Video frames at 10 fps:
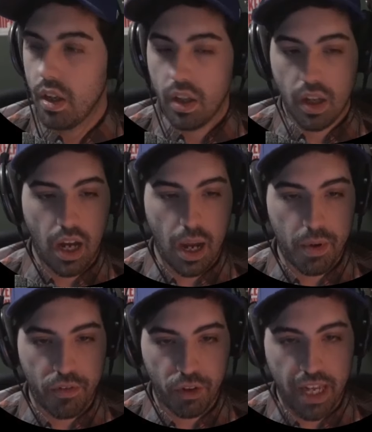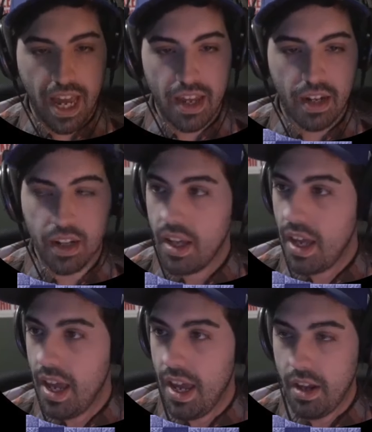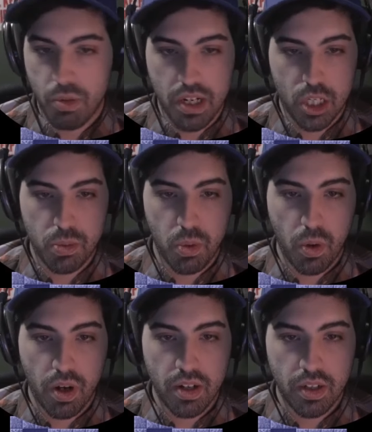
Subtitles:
I'm going to forget and re-explore.